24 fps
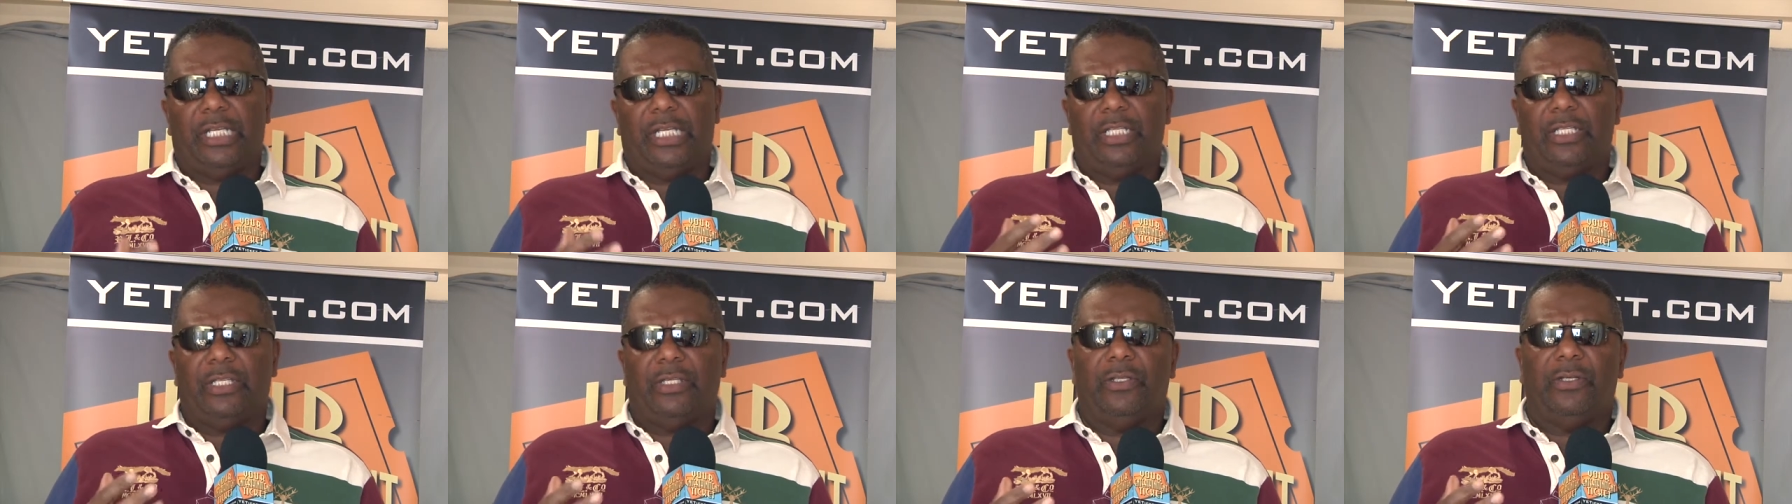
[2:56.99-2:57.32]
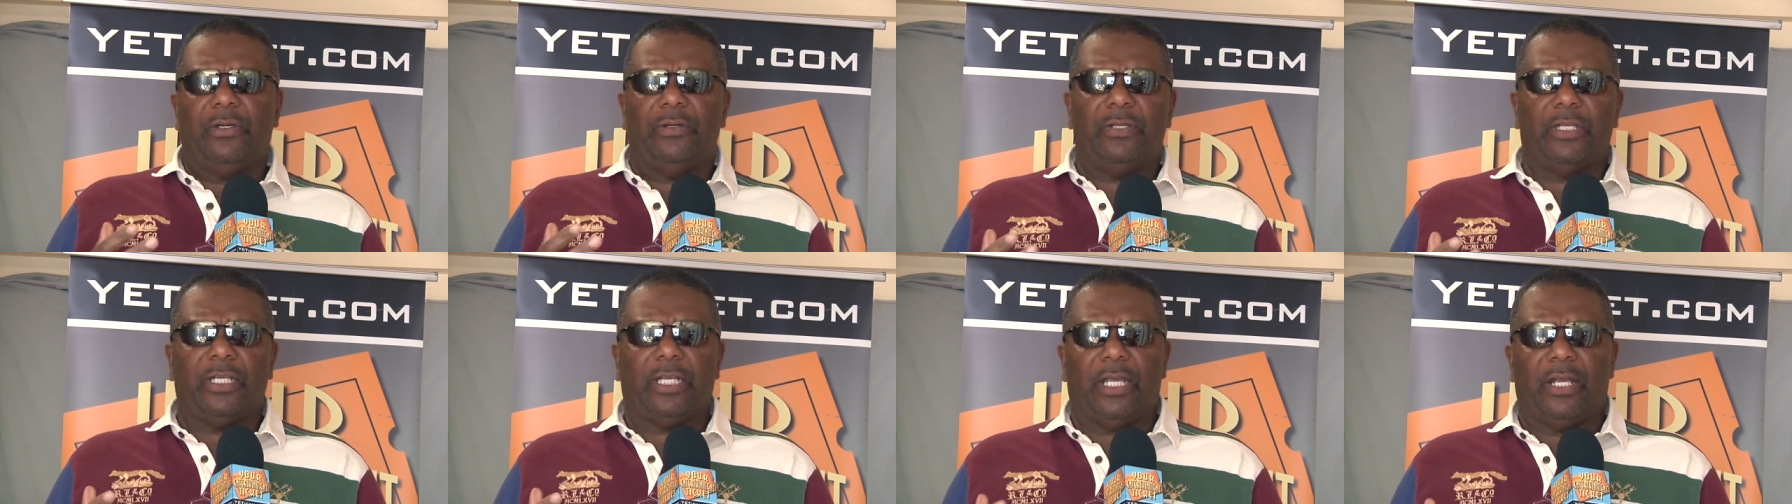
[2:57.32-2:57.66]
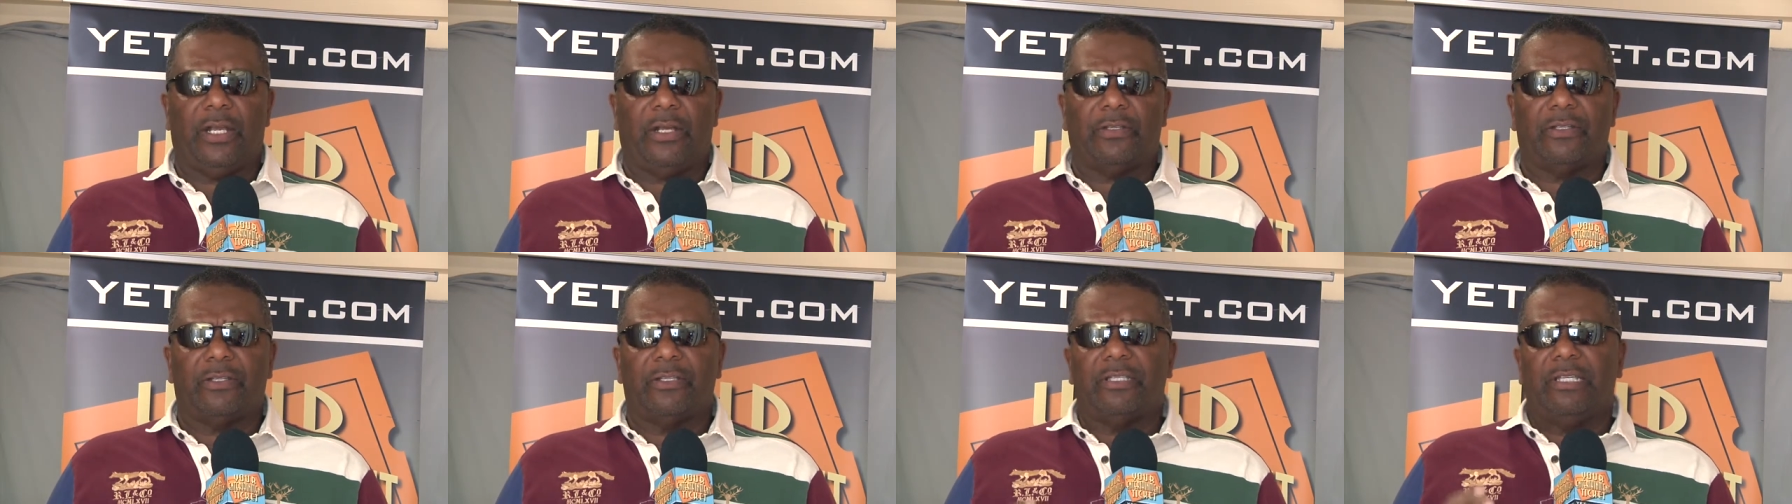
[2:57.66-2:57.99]
get to know the
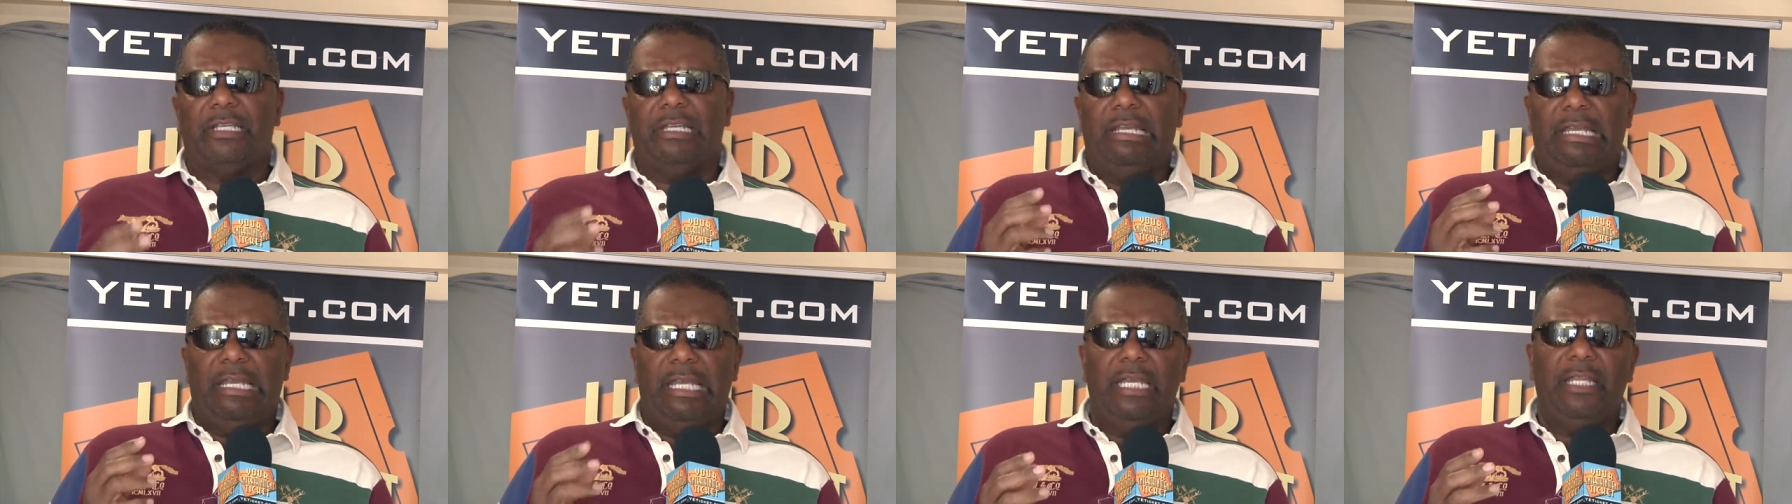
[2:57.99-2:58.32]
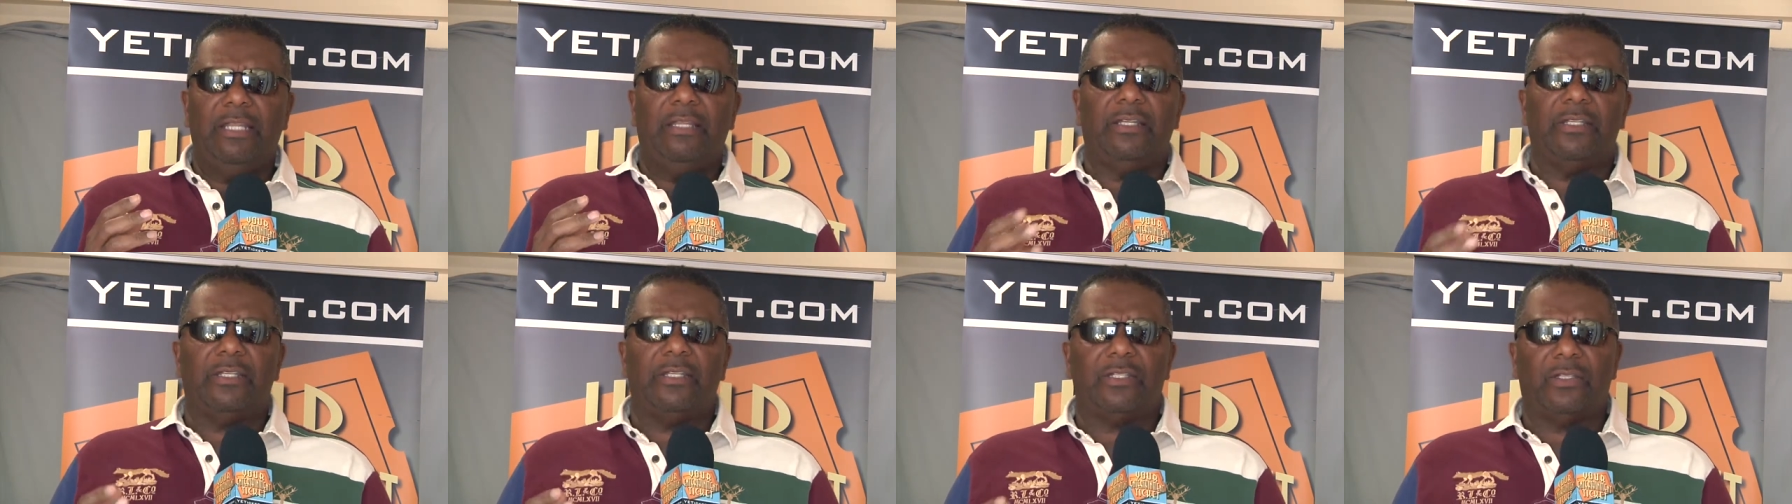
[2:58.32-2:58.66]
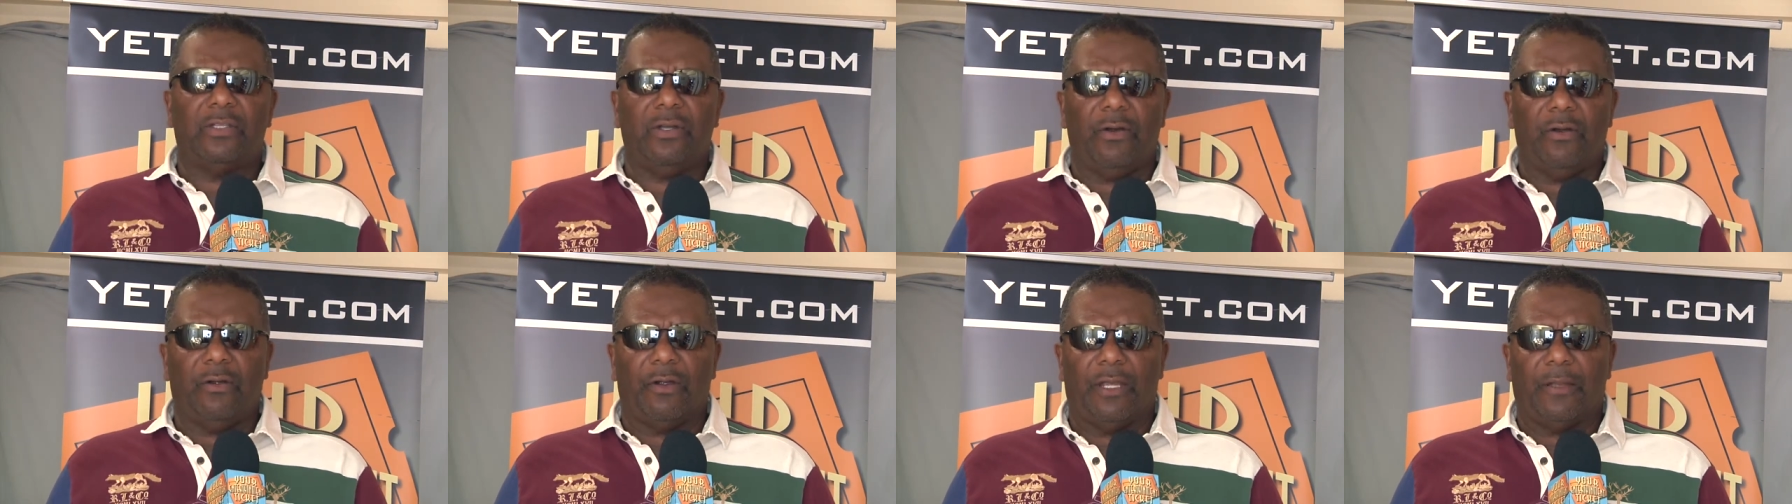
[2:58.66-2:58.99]
characters in this
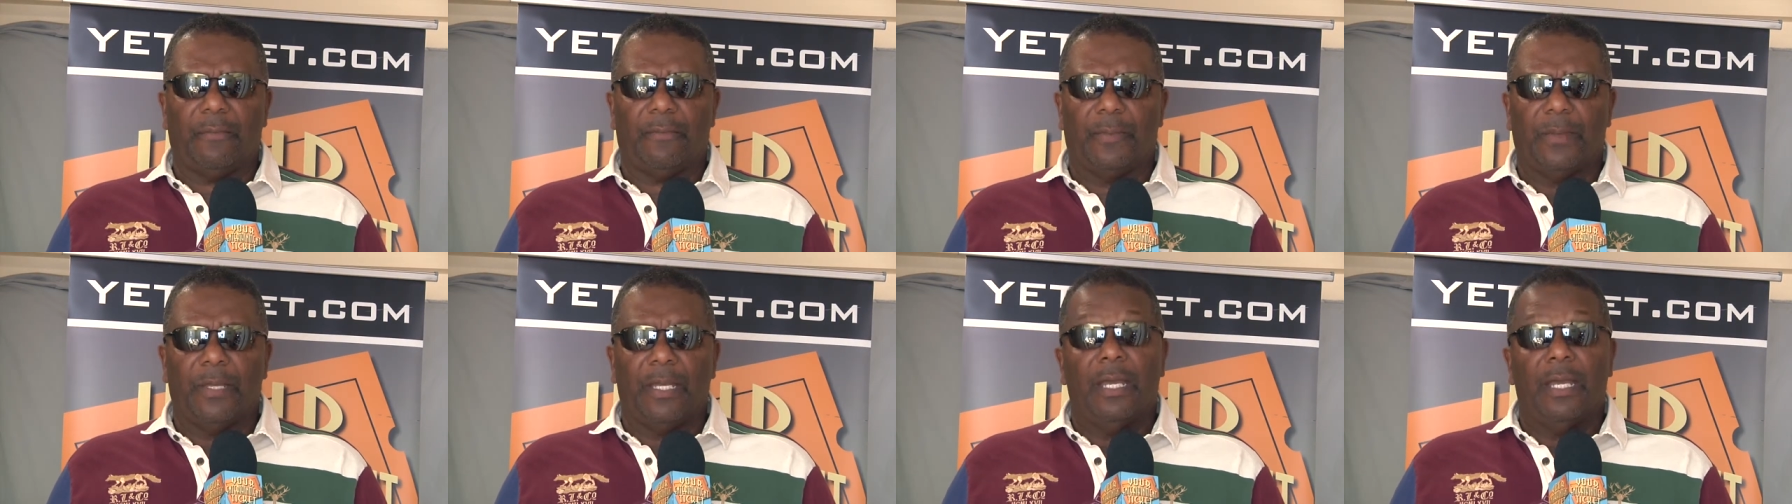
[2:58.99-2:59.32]
story.